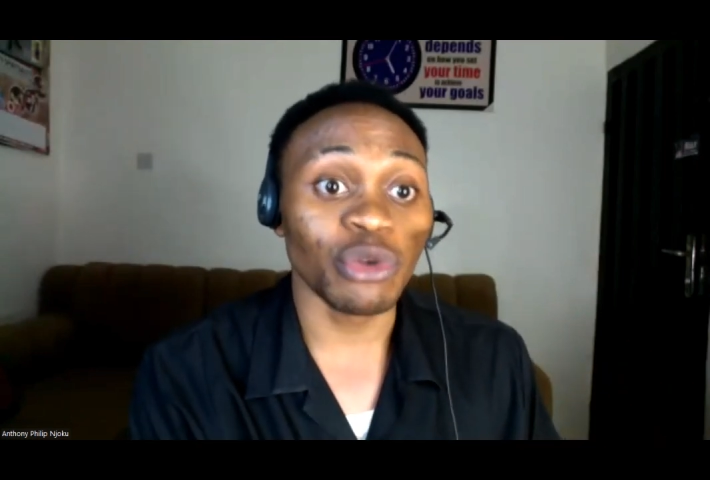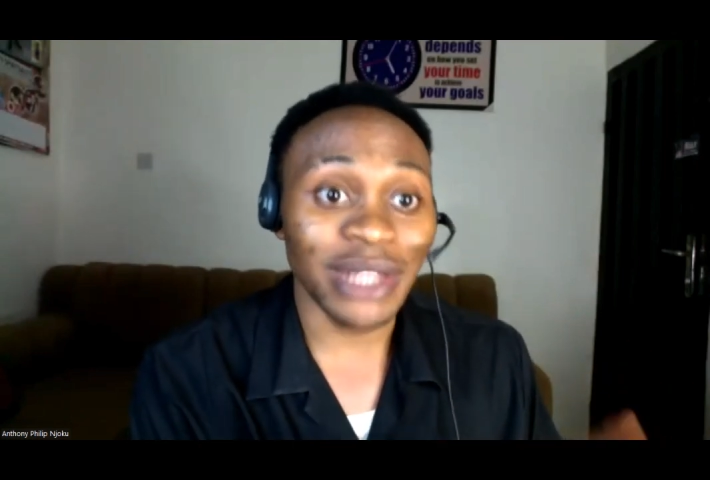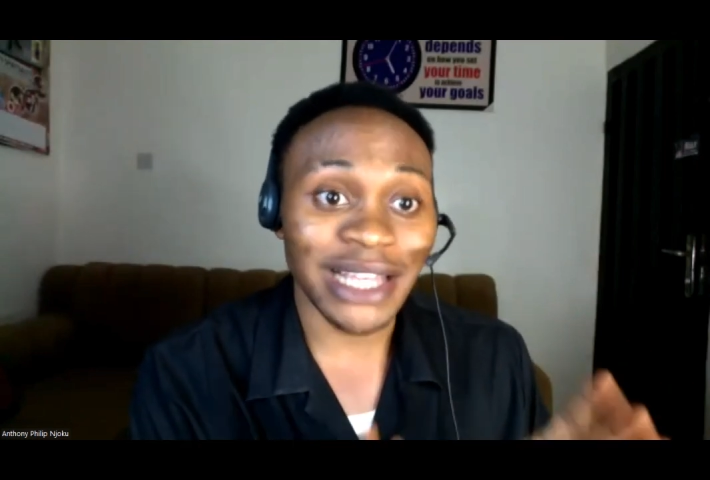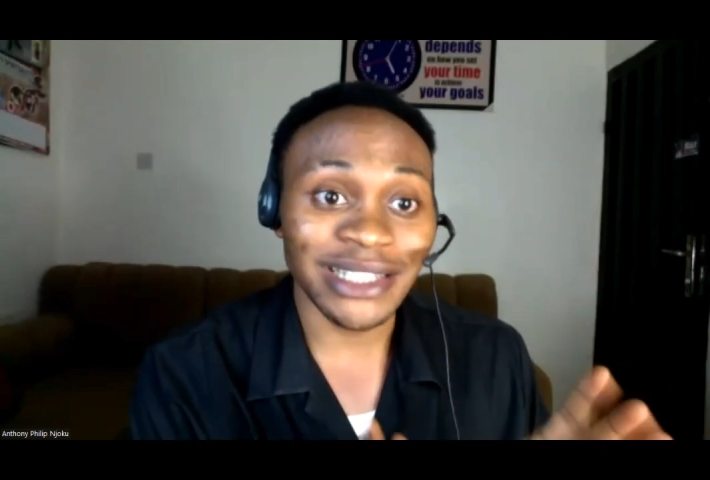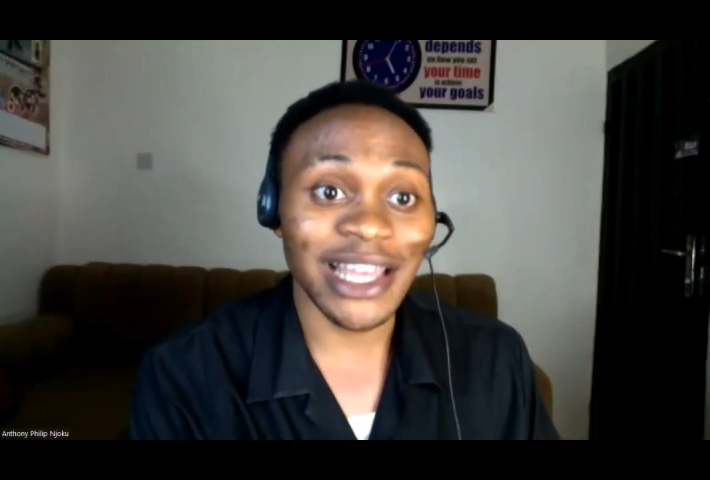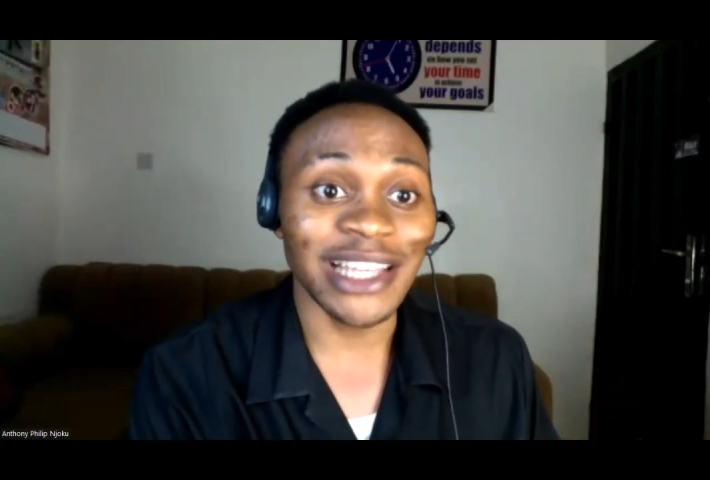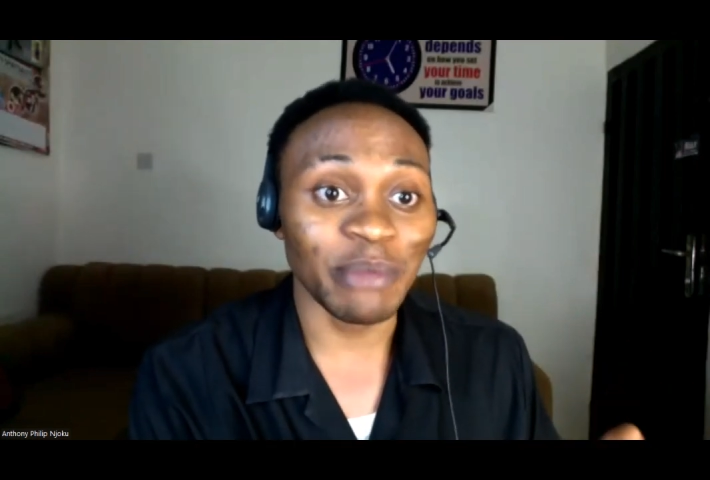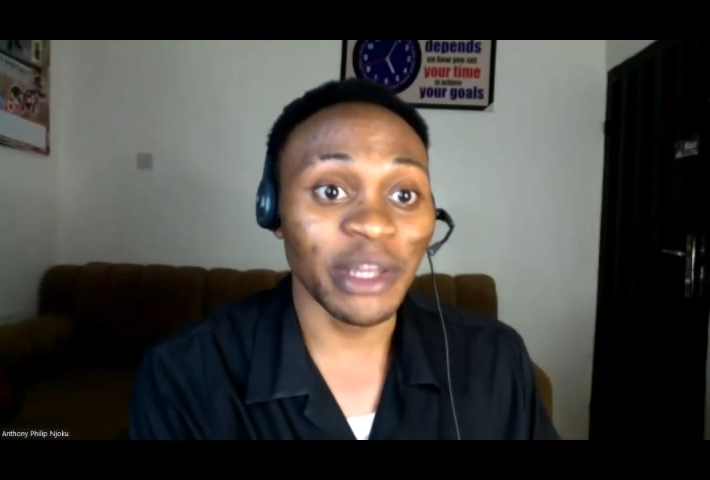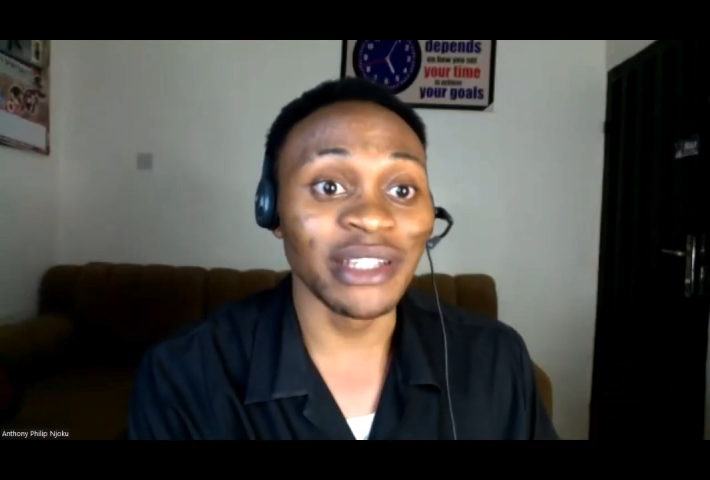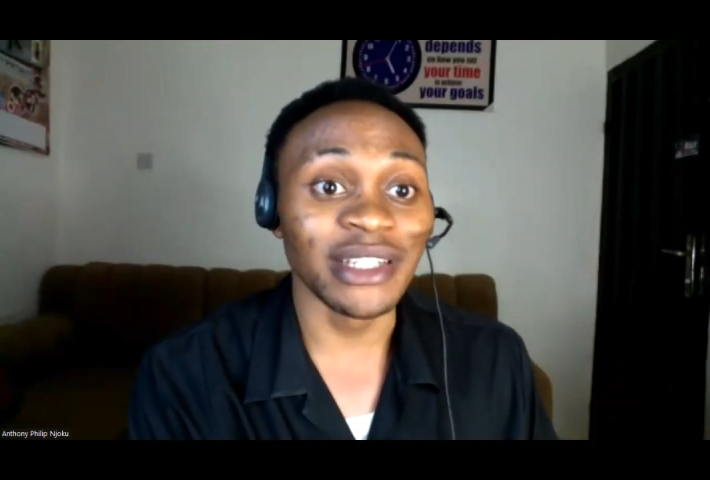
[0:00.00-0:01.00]
When I started
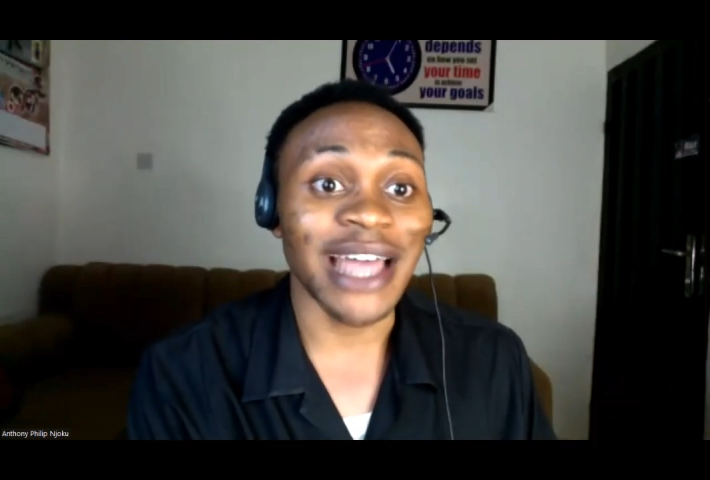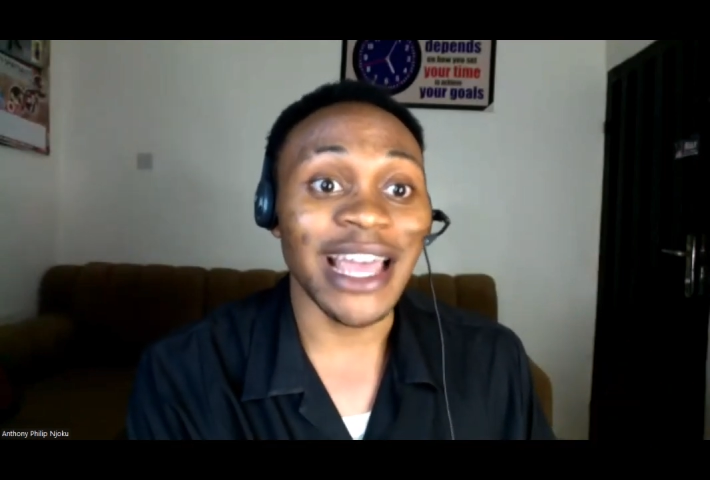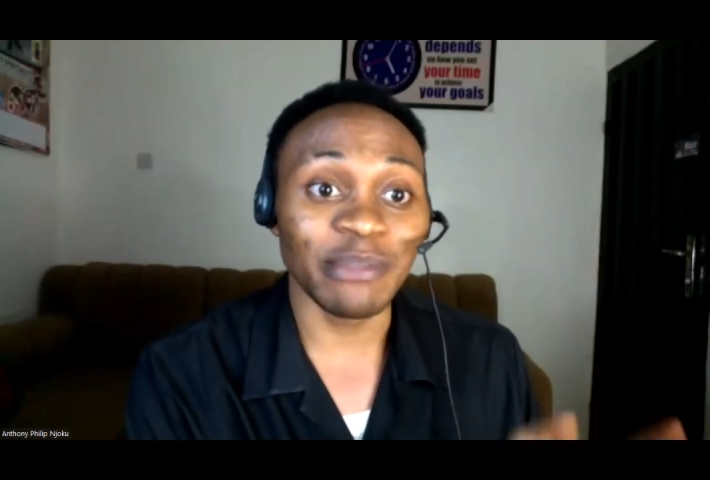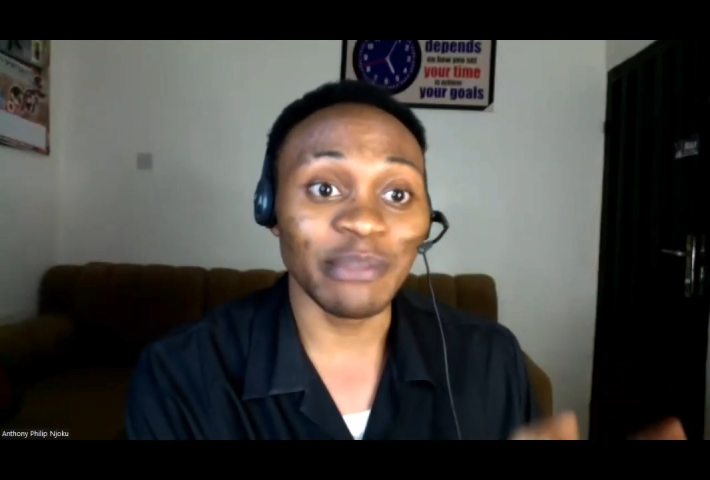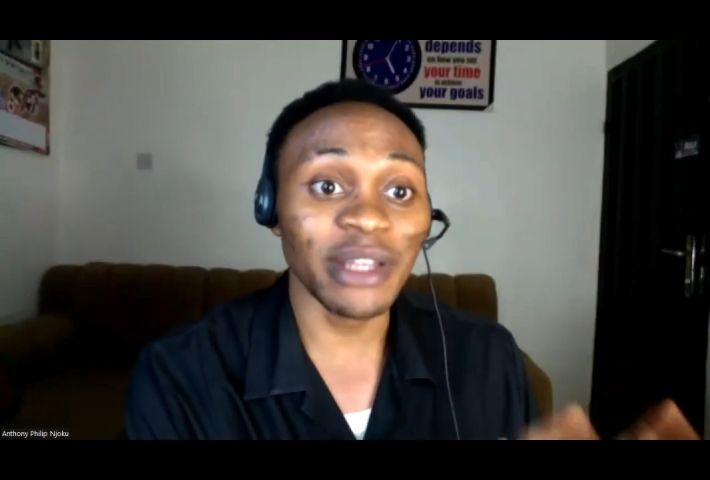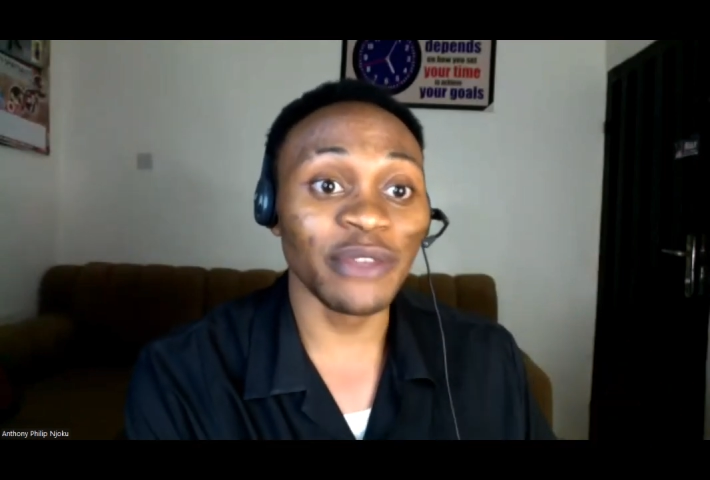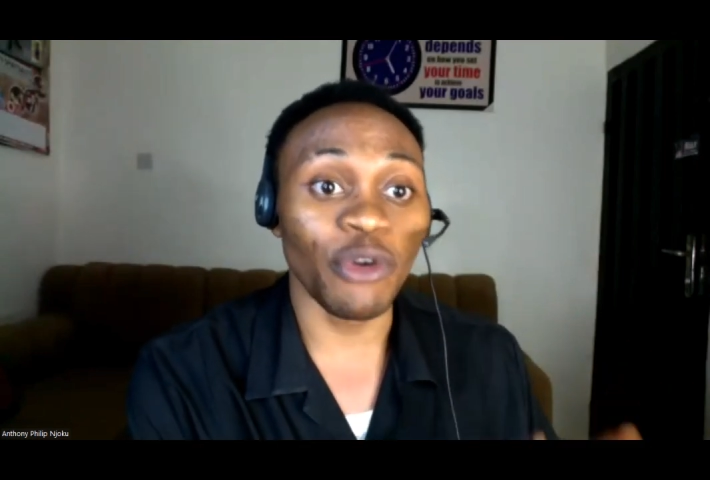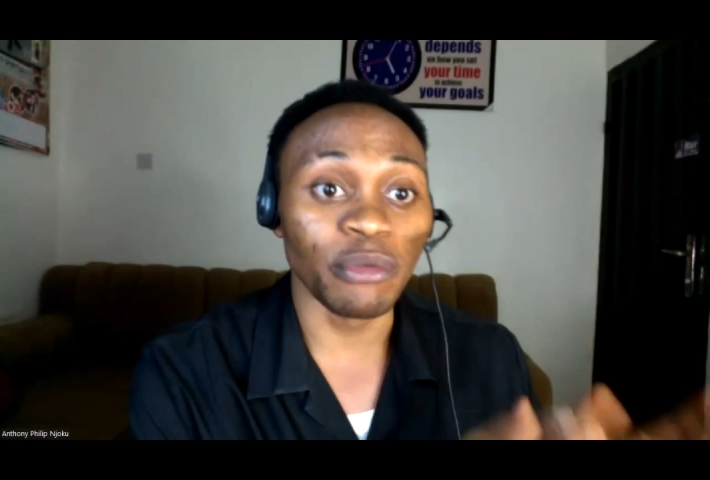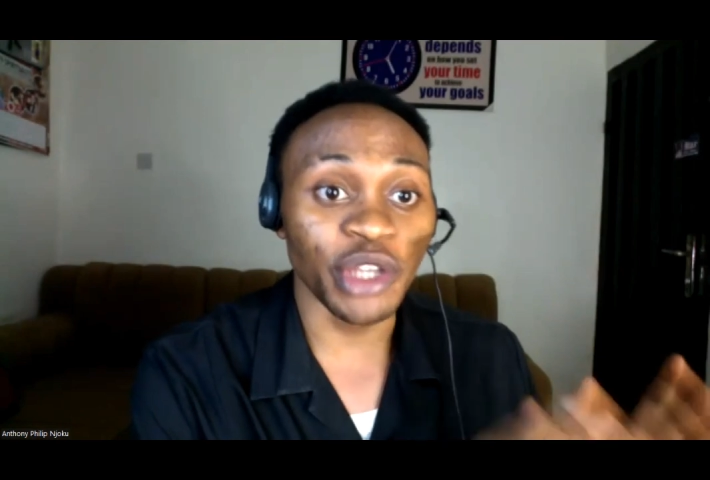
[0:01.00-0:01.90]
explaining it, I explained from